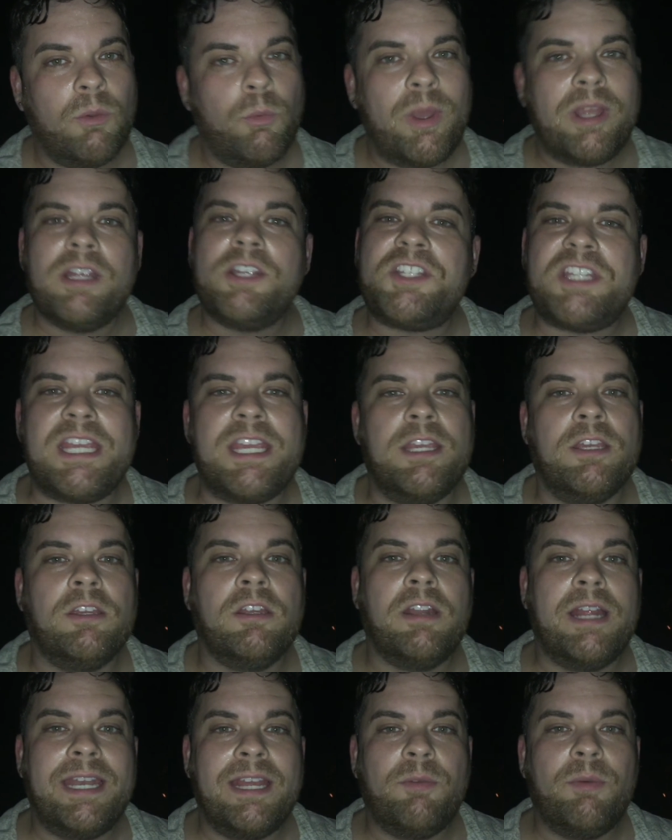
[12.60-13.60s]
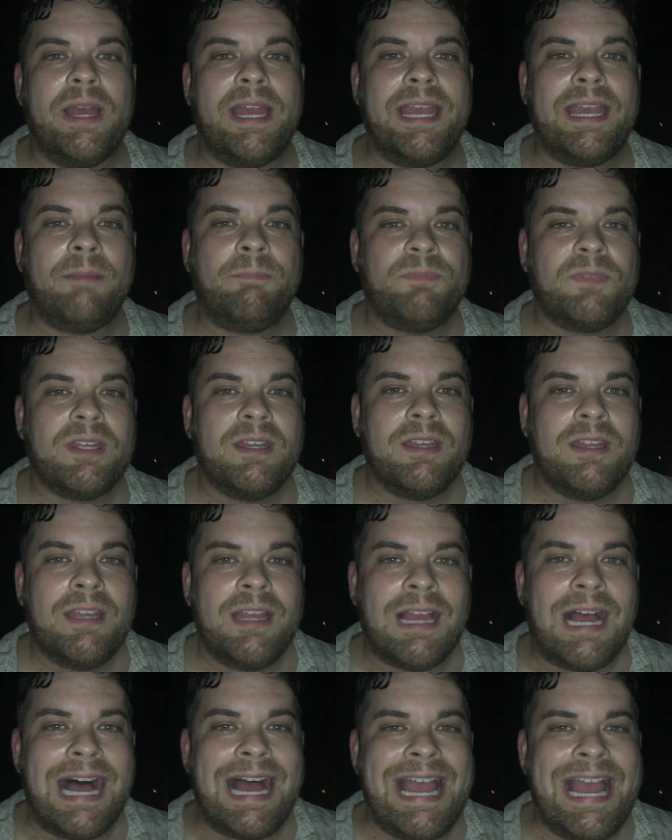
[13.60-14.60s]
Where's here anyway?
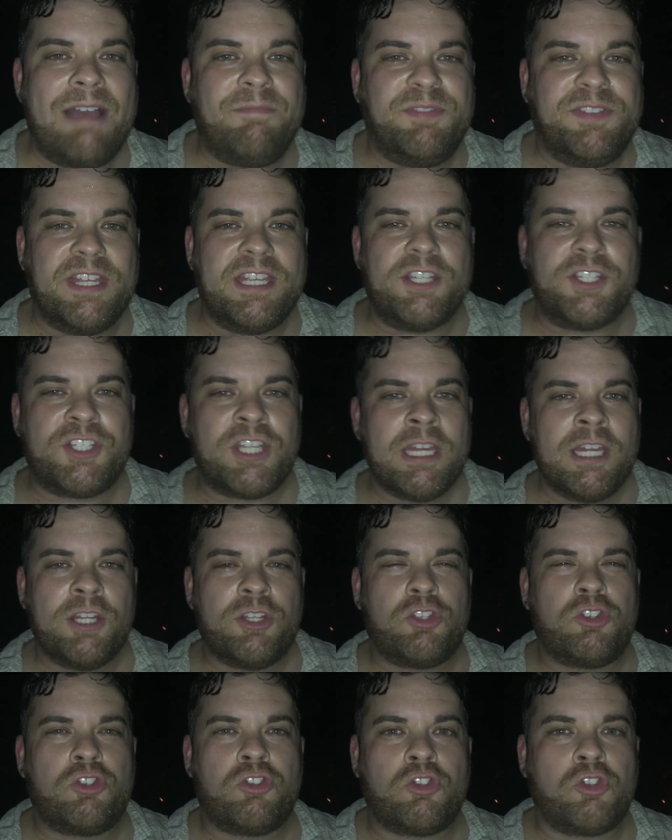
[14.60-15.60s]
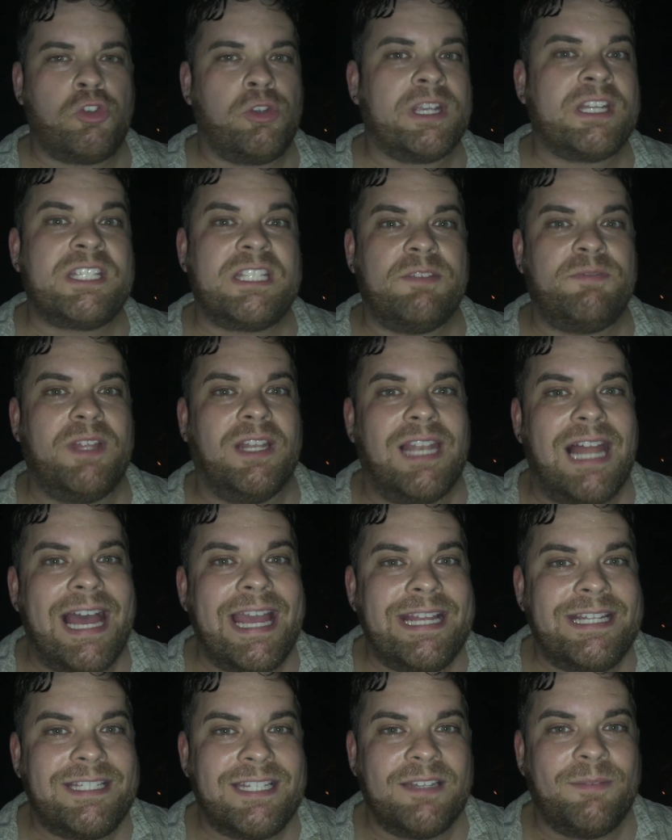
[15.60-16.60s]
I have these tricks of the
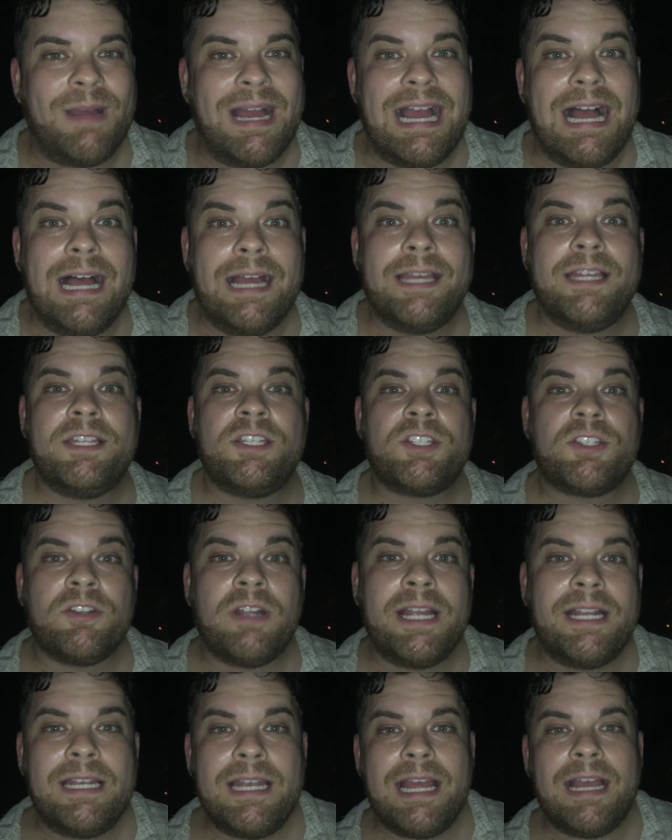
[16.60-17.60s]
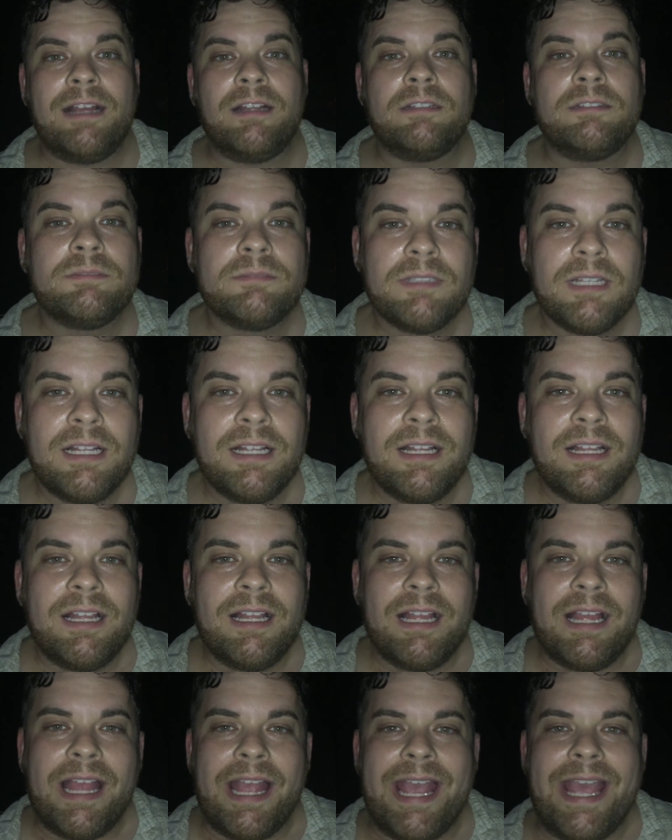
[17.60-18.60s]
light in my eyes right now.
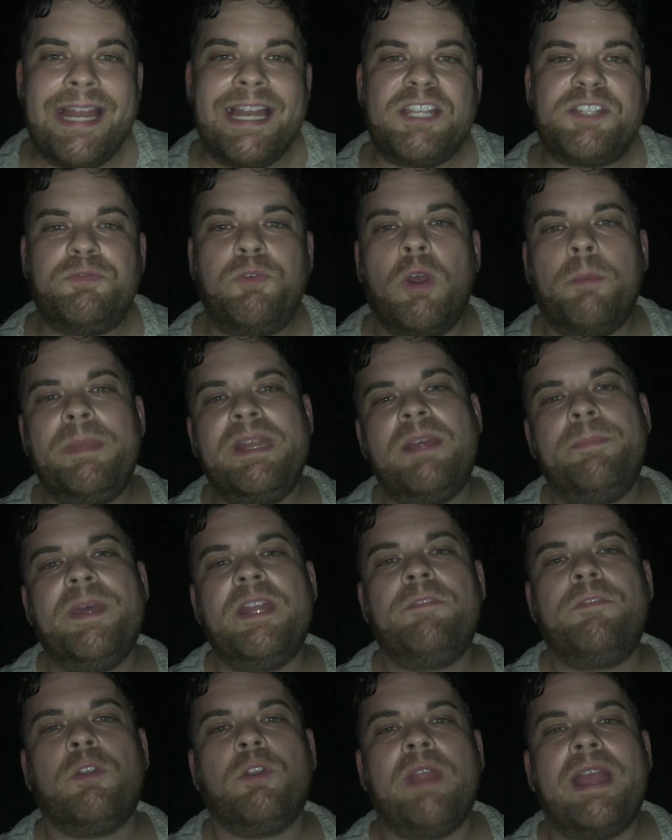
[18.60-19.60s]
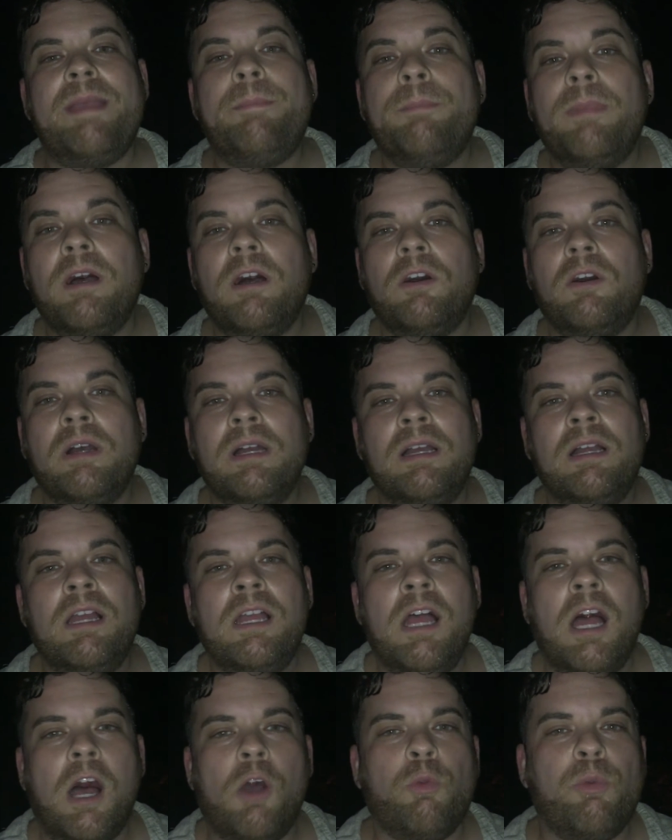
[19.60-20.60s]
It is forming a bit of a rainbow.
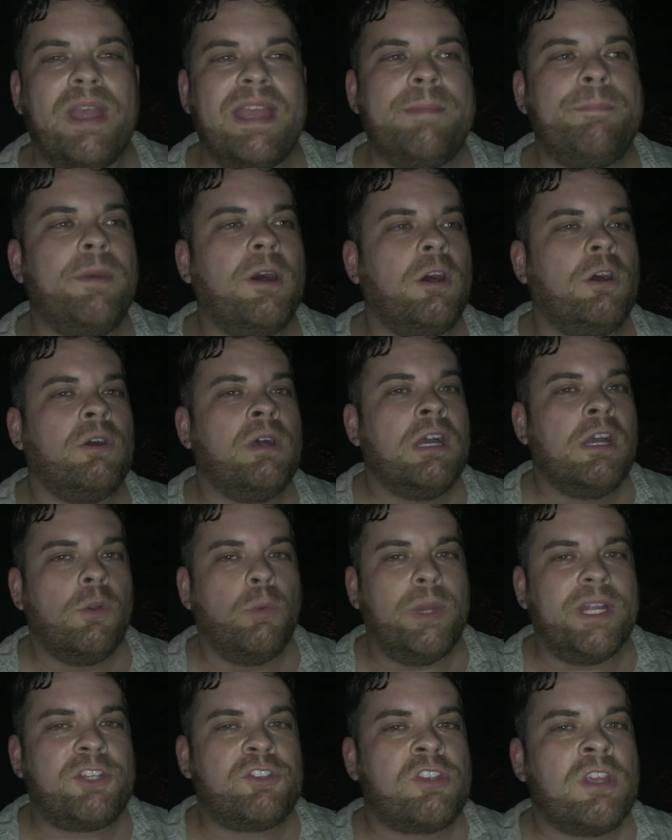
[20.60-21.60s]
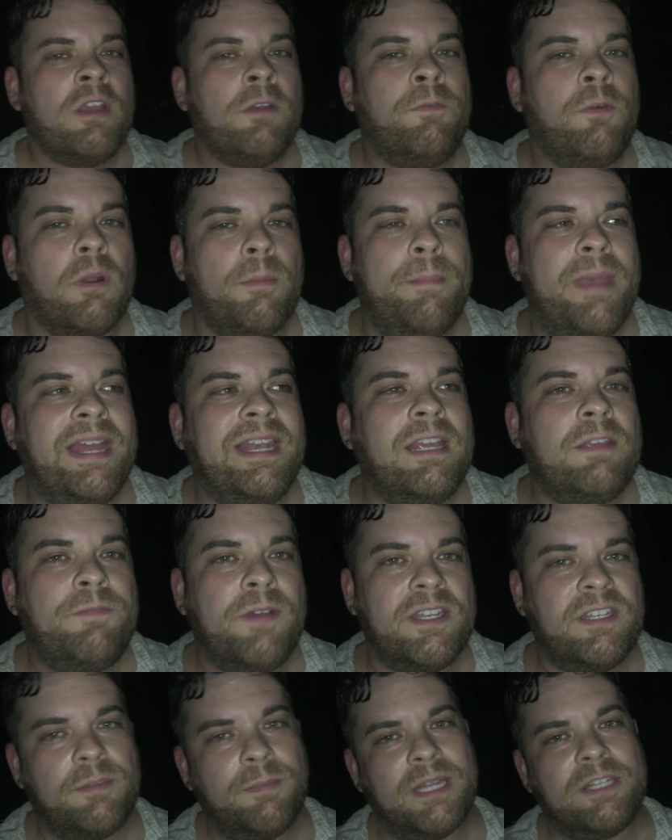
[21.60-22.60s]
A rainbow which, for many
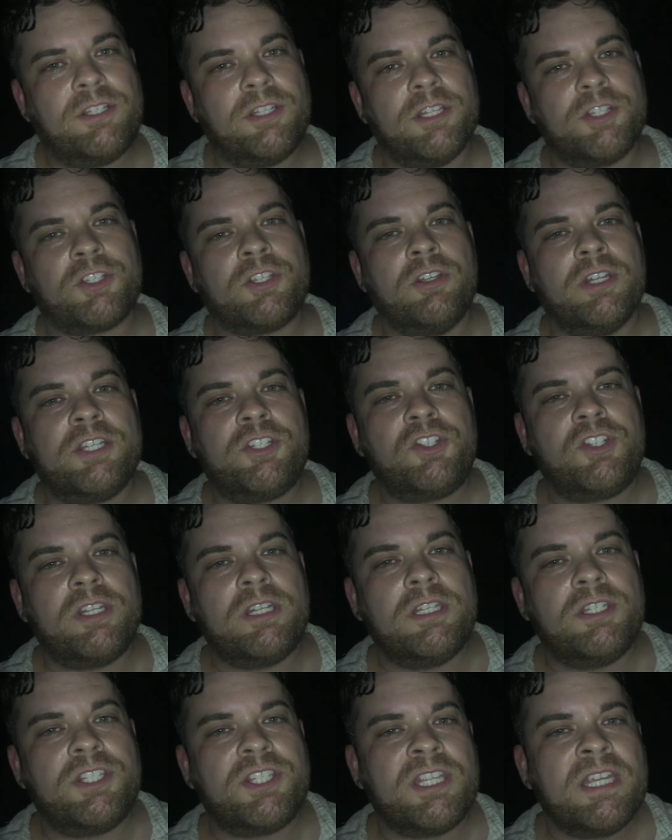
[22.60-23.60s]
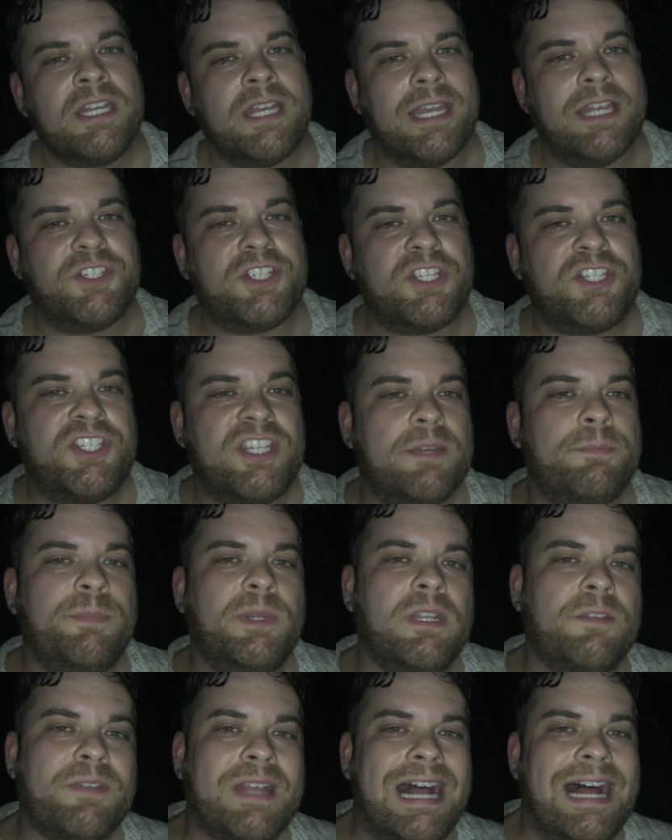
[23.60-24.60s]
fundamentalist Christians, is a
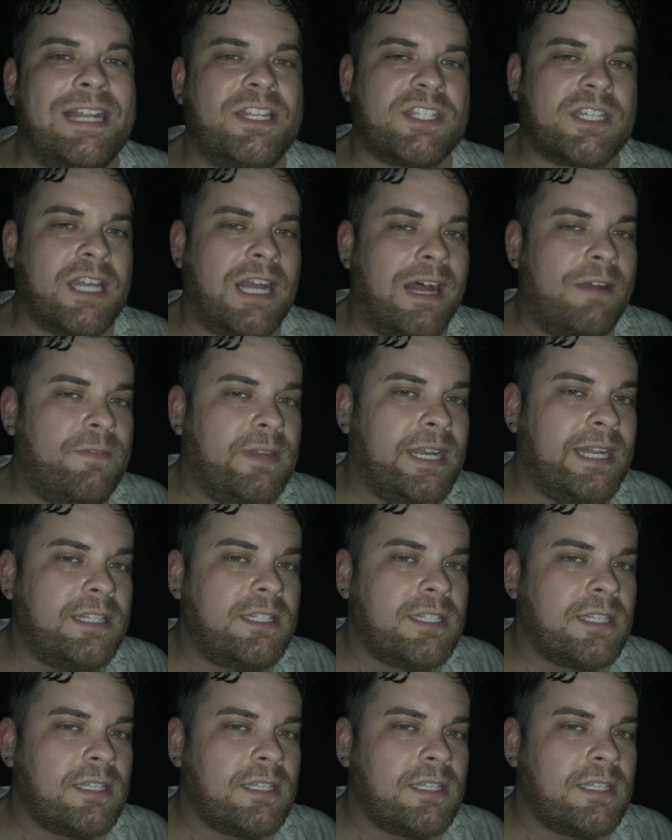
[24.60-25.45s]
symbol of God's covenant.